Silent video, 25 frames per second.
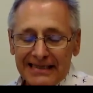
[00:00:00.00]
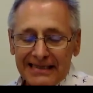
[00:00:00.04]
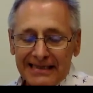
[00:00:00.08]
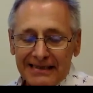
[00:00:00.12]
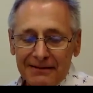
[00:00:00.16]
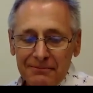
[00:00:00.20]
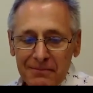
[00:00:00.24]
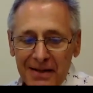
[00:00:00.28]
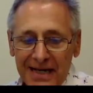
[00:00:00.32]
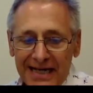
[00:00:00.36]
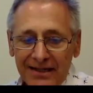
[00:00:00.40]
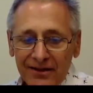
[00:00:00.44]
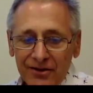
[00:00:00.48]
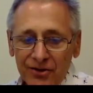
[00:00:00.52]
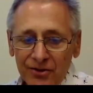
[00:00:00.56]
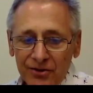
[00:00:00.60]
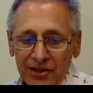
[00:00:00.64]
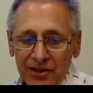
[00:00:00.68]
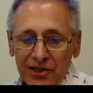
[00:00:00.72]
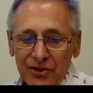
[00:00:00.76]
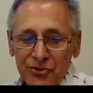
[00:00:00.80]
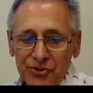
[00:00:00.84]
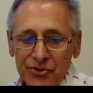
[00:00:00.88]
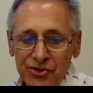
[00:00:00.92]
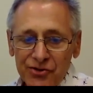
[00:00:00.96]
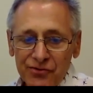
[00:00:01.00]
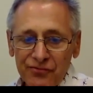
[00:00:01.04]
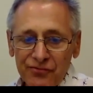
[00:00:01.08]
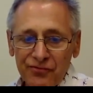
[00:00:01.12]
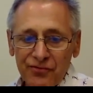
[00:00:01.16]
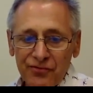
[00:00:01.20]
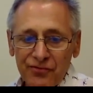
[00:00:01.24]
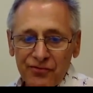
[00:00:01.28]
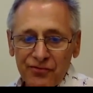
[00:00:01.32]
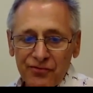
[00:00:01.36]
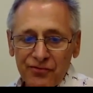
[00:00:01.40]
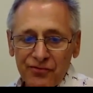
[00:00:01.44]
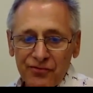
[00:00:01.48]
The main conclusion
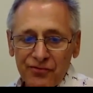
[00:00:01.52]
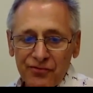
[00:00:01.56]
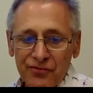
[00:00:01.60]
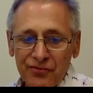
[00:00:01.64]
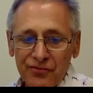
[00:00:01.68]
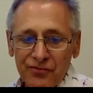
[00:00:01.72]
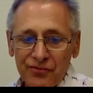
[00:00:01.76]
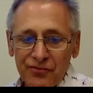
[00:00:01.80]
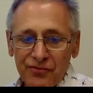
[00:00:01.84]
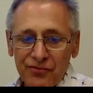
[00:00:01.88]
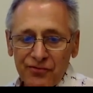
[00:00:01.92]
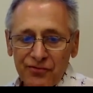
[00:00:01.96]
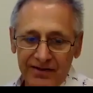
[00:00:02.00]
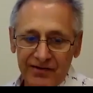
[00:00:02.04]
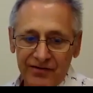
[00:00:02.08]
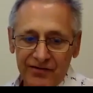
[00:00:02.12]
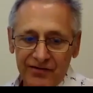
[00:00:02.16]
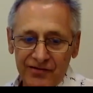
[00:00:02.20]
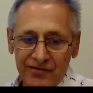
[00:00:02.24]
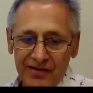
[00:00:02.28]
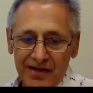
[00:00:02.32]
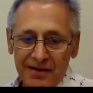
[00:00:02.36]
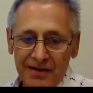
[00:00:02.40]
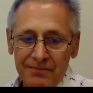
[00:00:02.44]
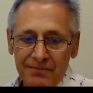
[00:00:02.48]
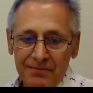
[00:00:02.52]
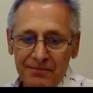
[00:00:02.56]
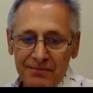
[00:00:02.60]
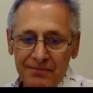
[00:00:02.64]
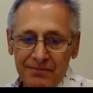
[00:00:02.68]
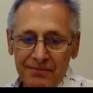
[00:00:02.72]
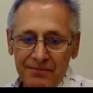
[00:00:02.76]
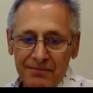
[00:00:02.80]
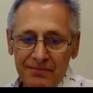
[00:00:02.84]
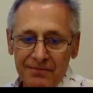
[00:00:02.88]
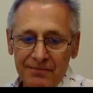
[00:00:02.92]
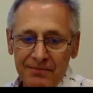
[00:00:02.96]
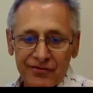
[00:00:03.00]
for me is
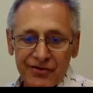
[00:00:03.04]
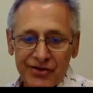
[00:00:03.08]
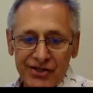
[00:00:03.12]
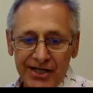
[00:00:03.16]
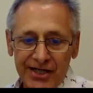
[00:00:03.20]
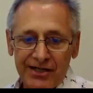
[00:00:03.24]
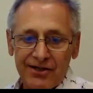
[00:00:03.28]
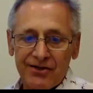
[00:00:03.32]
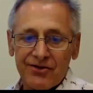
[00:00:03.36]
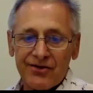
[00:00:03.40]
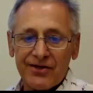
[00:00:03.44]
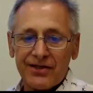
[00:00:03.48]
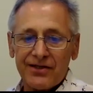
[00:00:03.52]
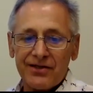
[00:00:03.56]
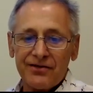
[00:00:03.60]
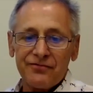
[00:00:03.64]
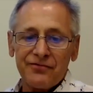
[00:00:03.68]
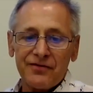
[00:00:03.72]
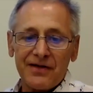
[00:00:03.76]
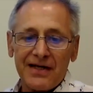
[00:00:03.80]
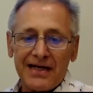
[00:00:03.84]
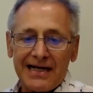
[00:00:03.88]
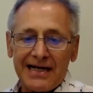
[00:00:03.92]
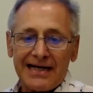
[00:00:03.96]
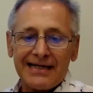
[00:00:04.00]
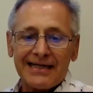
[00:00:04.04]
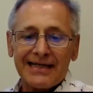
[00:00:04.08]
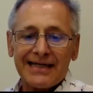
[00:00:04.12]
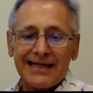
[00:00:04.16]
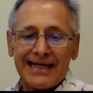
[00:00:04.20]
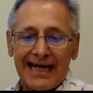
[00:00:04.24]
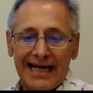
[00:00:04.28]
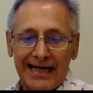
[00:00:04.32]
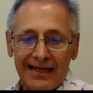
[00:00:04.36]
application of generative AI